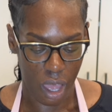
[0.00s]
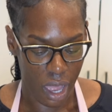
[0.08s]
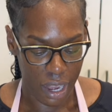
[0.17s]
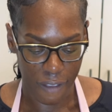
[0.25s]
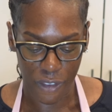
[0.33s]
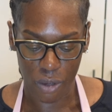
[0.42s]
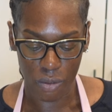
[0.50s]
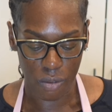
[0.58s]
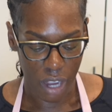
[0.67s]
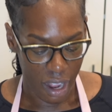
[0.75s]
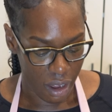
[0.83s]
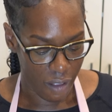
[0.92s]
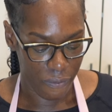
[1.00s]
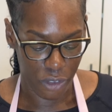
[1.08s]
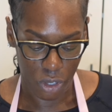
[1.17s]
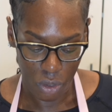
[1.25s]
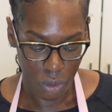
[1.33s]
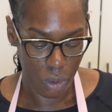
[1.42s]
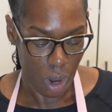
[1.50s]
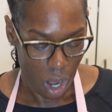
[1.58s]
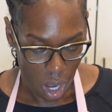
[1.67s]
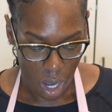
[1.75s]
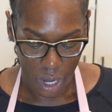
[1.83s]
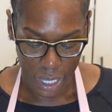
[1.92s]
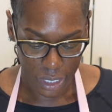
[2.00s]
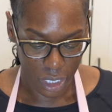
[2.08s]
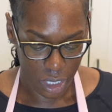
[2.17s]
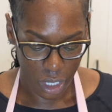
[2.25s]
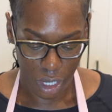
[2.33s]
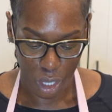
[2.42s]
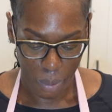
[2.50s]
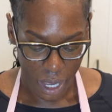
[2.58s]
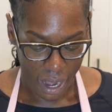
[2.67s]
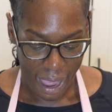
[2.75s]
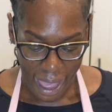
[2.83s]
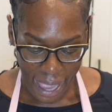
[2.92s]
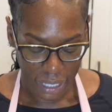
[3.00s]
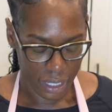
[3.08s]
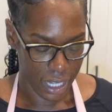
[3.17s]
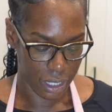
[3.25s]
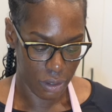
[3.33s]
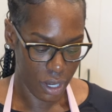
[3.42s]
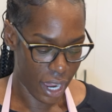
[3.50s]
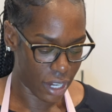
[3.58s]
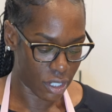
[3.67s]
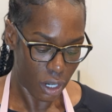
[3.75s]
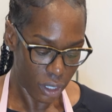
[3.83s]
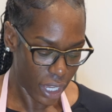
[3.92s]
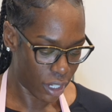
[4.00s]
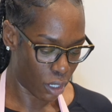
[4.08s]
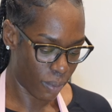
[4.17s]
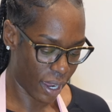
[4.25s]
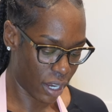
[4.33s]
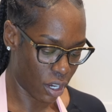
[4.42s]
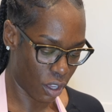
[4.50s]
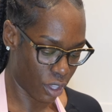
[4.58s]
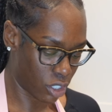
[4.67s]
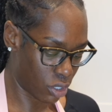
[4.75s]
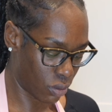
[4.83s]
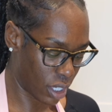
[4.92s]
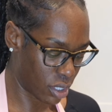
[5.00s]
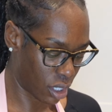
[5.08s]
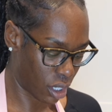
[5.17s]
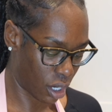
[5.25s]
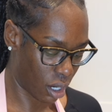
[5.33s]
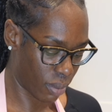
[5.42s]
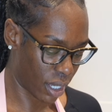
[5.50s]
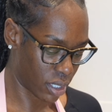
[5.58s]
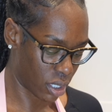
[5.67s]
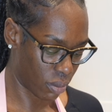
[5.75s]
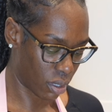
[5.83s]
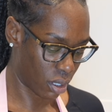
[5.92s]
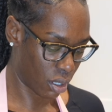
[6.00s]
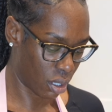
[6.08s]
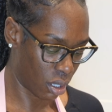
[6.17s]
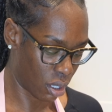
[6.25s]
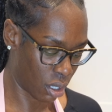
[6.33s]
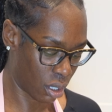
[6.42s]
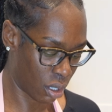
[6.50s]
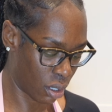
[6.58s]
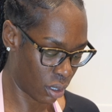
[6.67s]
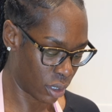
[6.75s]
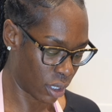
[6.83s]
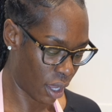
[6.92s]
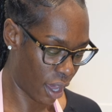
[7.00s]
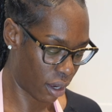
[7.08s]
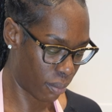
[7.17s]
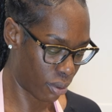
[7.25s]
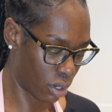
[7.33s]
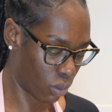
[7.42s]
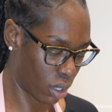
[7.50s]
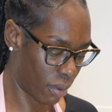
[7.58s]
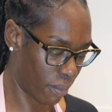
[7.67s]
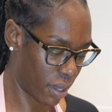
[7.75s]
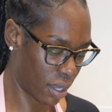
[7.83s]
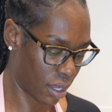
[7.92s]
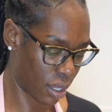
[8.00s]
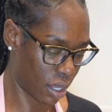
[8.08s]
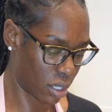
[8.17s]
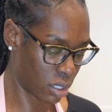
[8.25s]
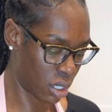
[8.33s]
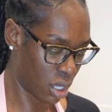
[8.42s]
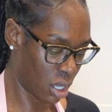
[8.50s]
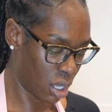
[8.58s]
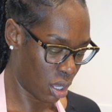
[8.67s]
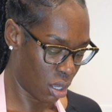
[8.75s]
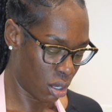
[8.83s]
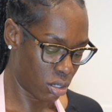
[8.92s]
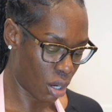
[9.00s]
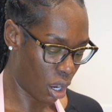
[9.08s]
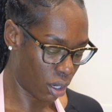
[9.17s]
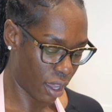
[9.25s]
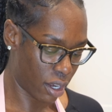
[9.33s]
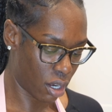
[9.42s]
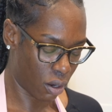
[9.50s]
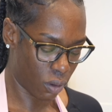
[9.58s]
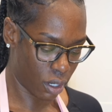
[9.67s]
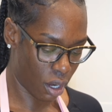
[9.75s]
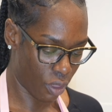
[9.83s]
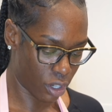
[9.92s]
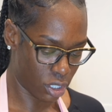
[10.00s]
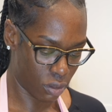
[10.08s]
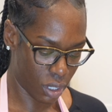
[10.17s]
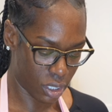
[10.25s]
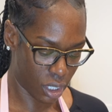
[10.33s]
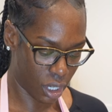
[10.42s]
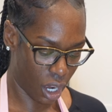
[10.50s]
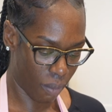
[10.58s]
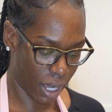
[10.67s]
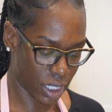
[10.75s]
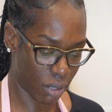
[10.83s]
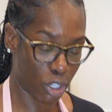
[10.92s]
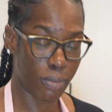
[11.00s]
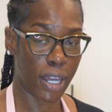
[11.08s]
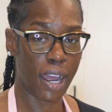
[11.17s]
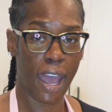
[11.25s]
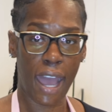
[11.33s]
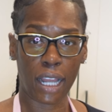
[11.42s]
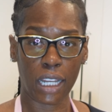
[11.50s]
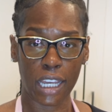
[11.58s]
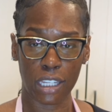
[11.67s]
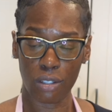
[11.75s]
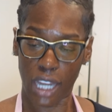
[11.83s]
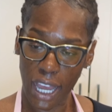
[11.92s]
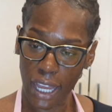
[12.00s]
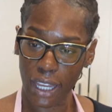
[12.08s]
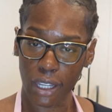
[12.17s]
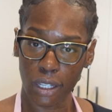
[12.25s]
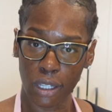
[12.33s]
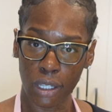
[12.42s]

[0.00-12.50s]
and if you and if you are insecure, you better act like you not. Don't let nobody know that you insecure about something. I done broke one of my pancakes. Don't let no one know that you insecure about something. You better act like you not